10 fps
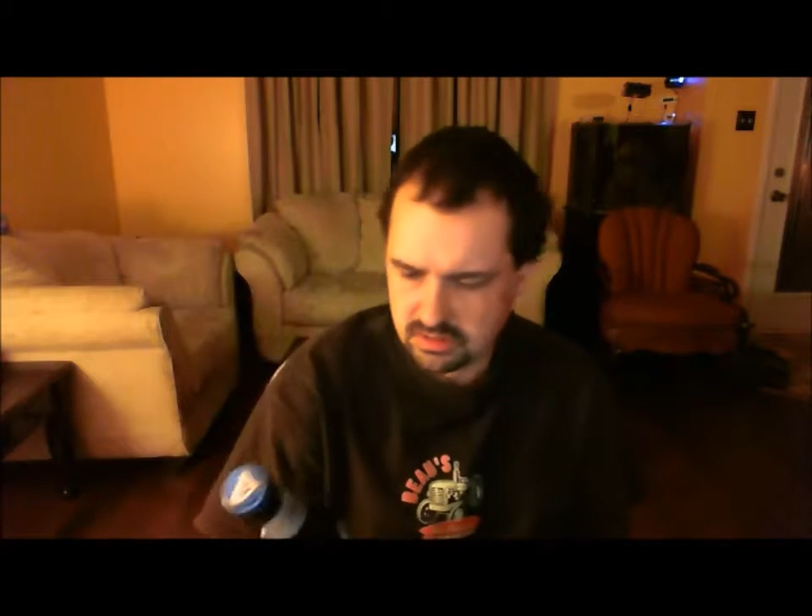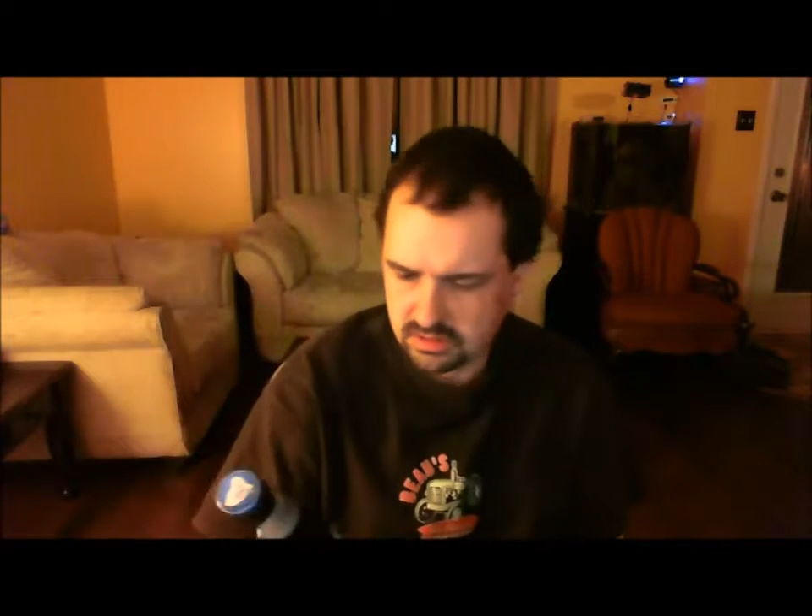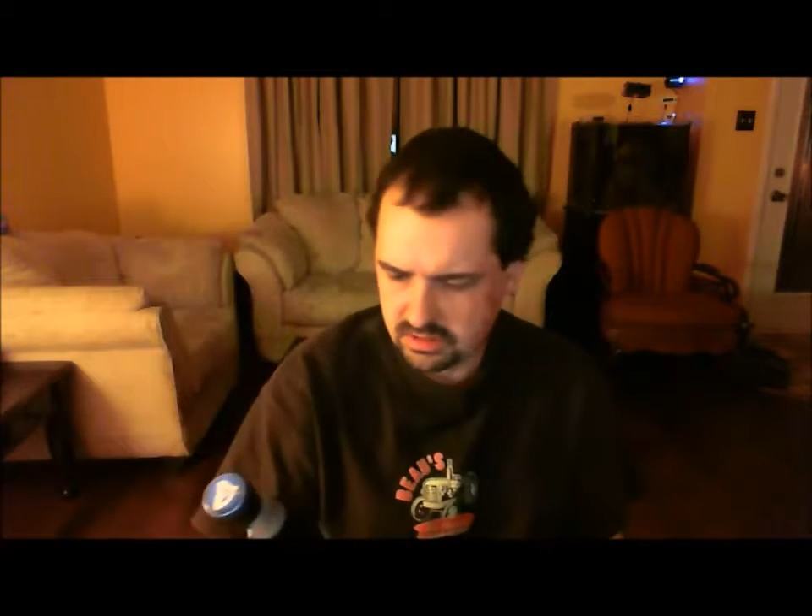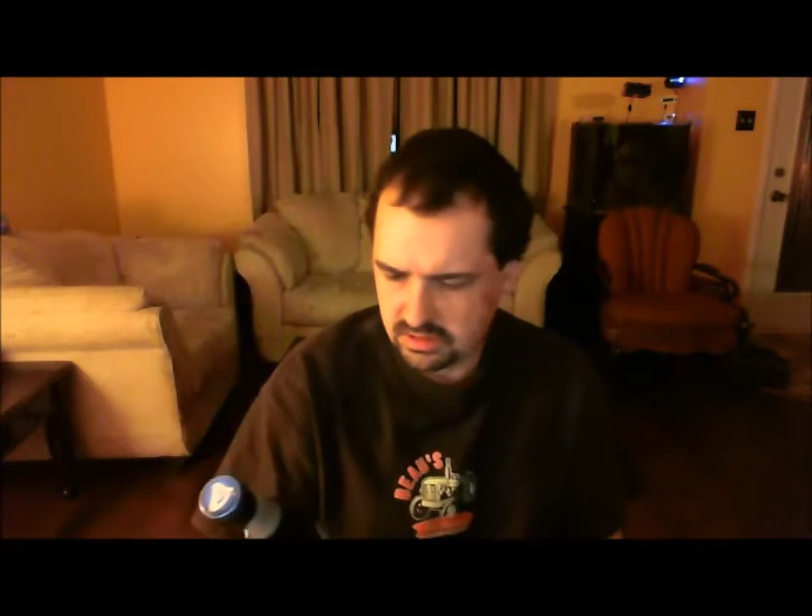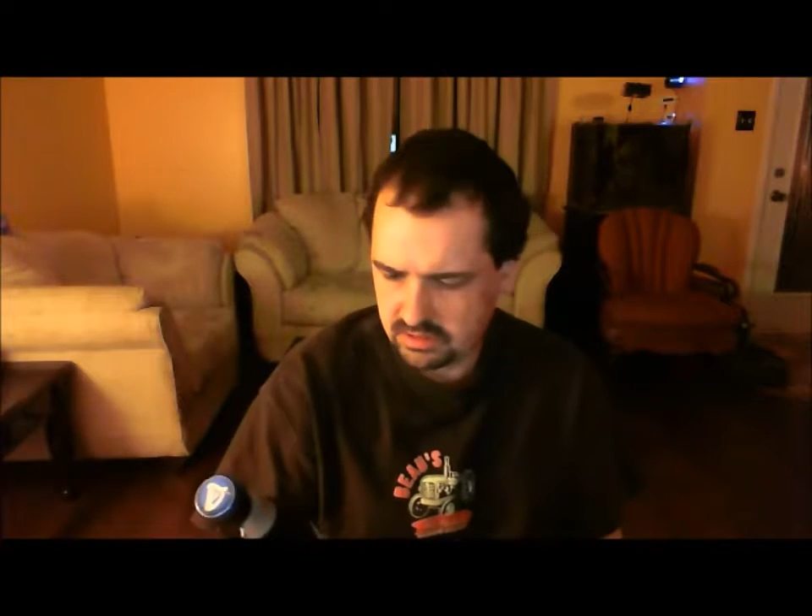
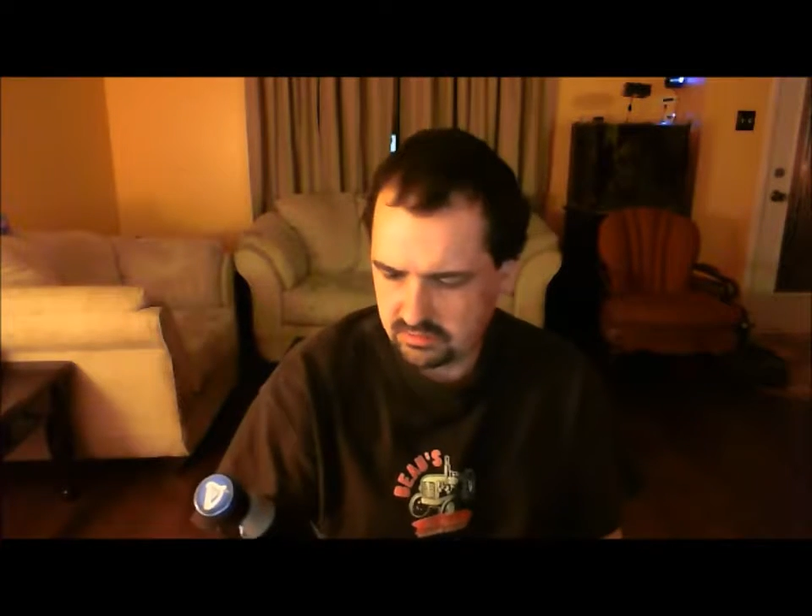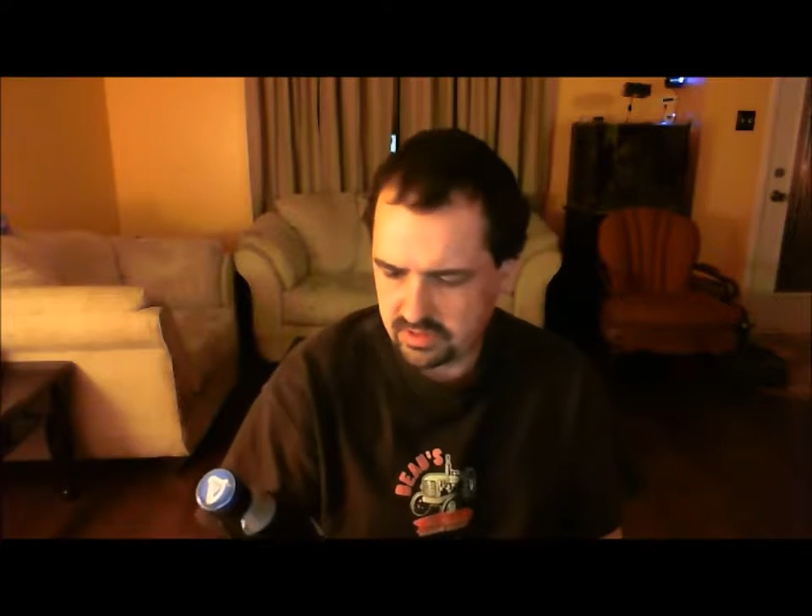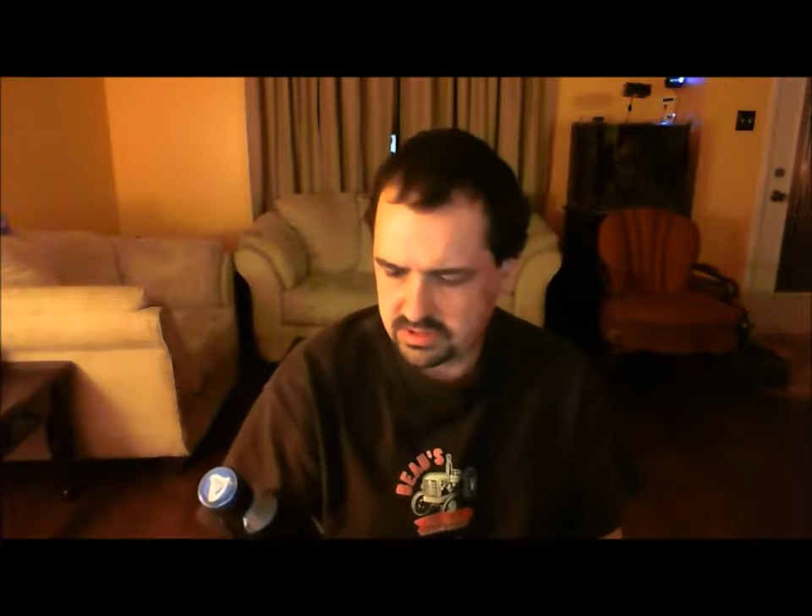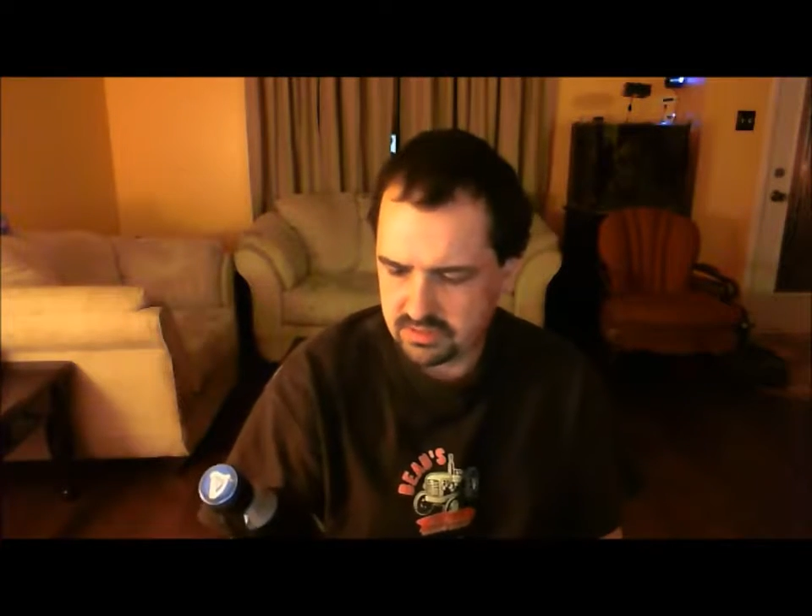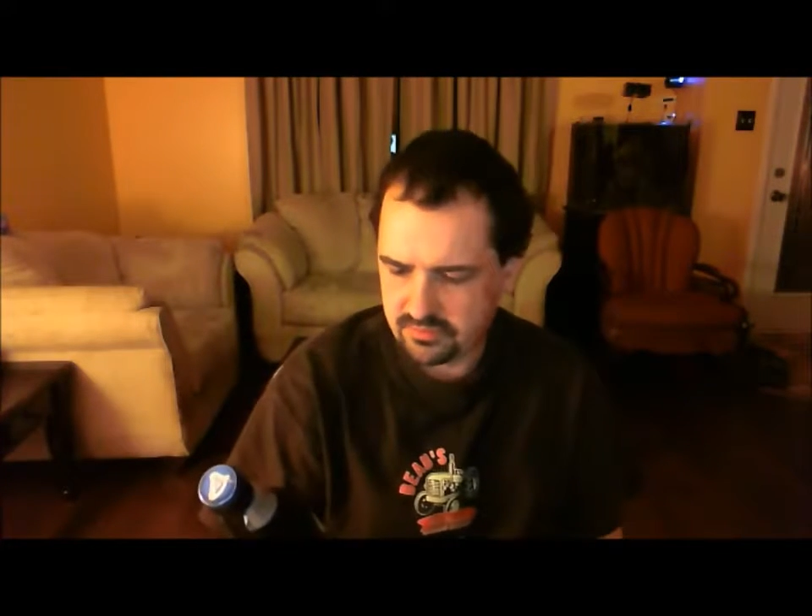It
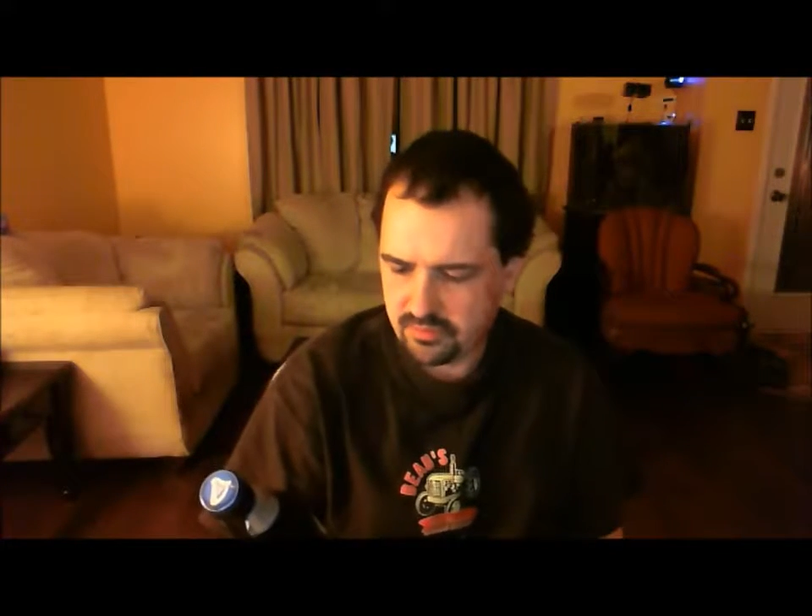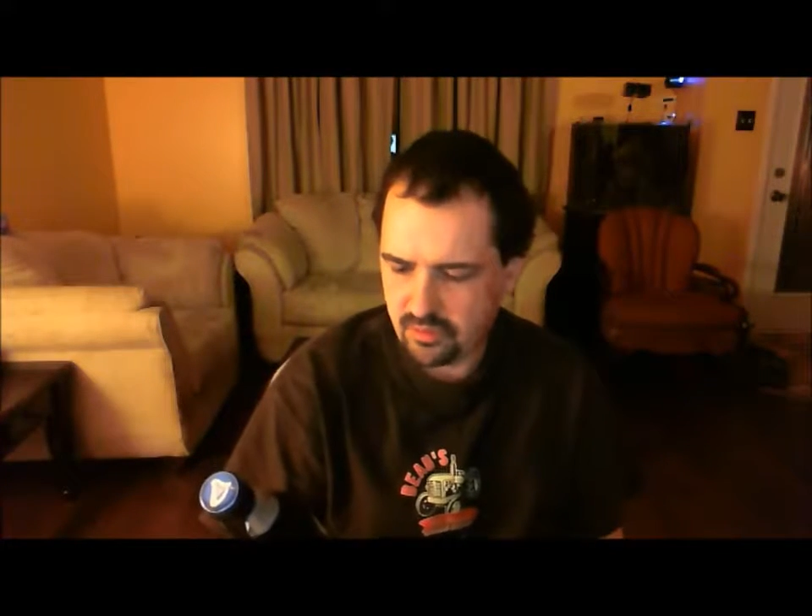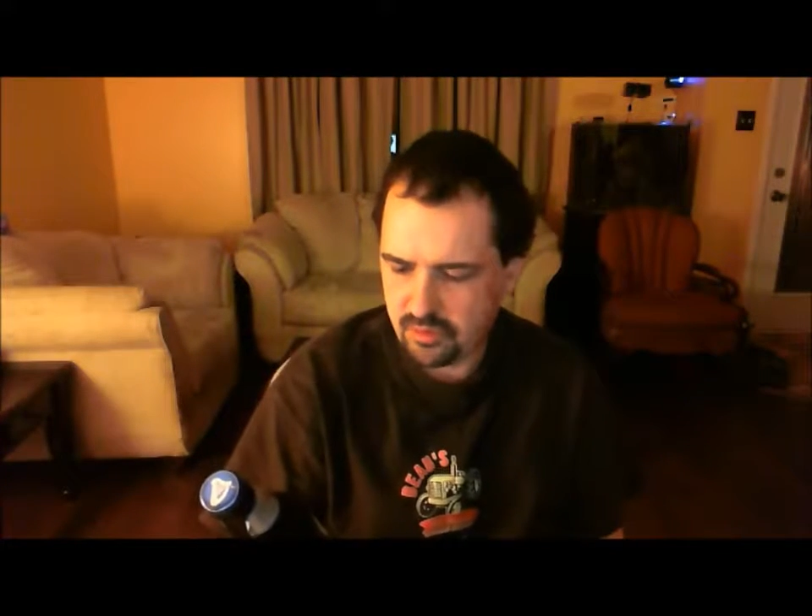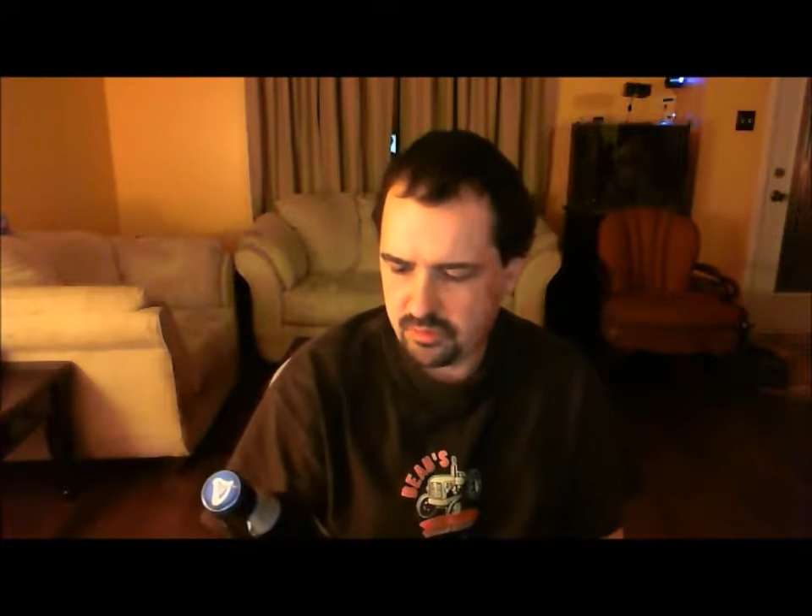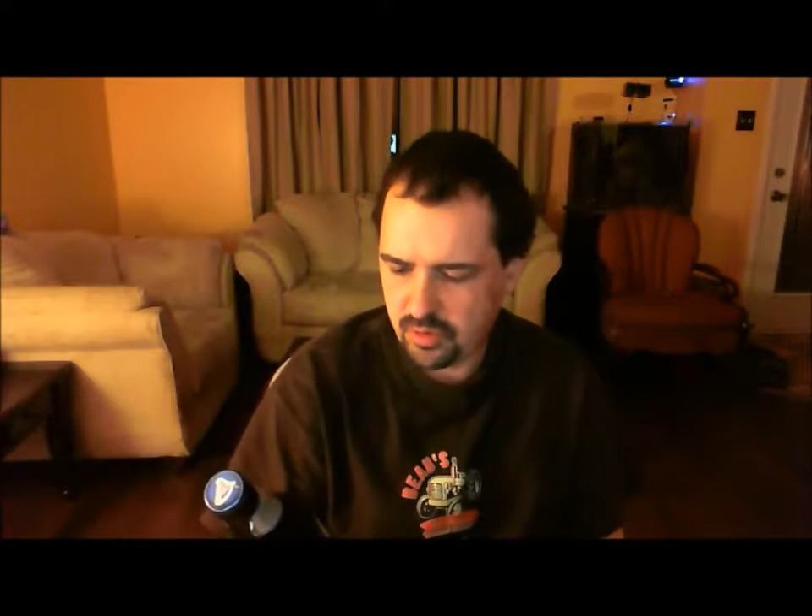rings at
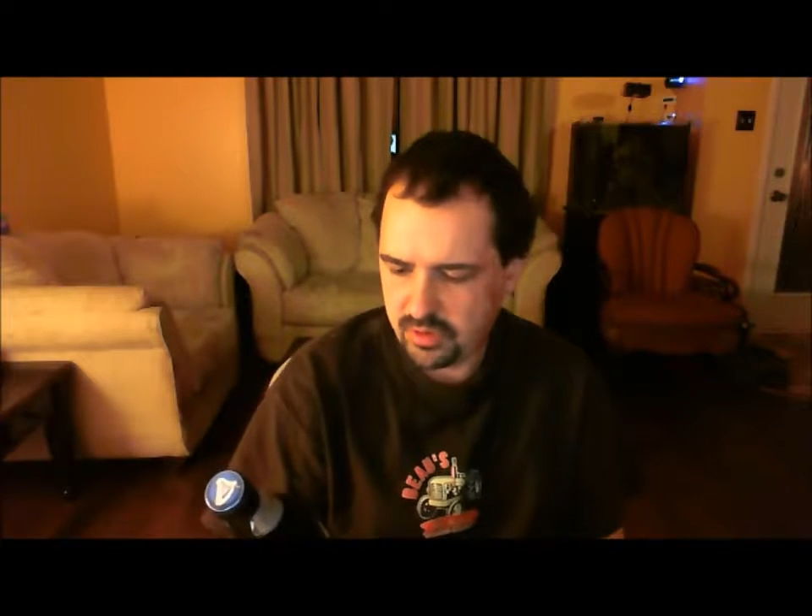4.5%